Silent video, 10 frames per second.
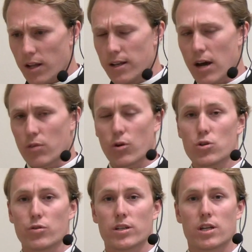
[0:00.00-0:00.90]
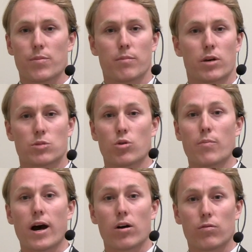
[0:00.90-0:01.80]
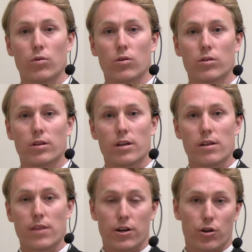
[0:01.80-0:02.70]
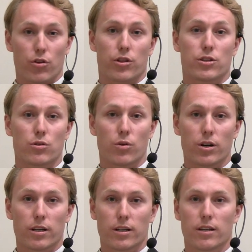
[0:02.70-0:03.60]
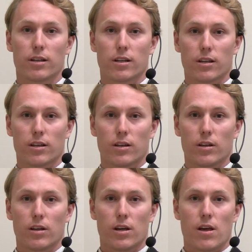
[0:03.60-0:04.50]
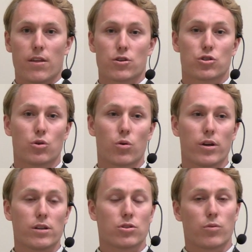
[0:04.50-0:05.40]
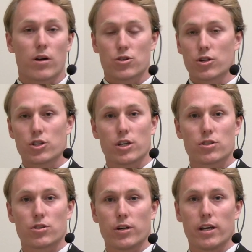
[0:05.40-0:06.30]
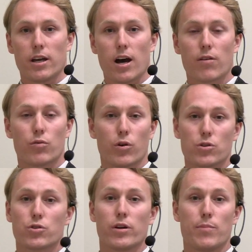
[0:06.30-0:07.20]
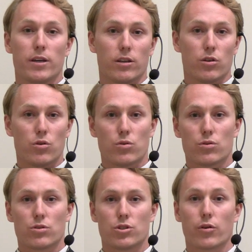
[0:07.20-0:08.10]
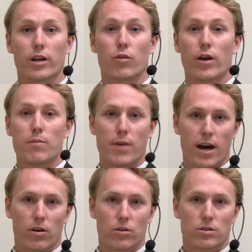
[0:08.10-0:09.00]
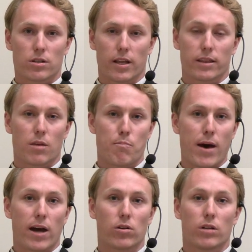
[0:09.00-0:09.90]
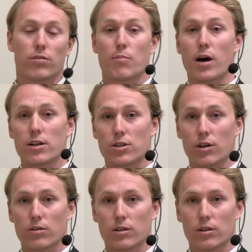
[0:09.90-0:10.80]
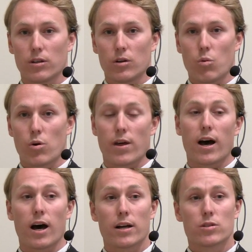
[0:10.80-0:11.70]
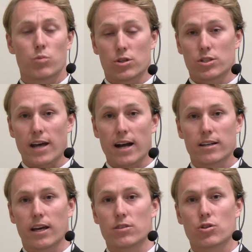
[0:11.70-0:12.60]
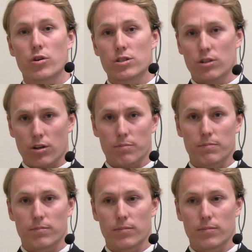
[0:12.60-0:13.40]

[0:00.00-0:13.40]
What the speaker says: Now, the Rosary is something much more powerful than an earthly sword. There's stories throughout church history of the Rosary being used during great battles, like the Battle of Lepanto, where the odds were stacked against Christendom.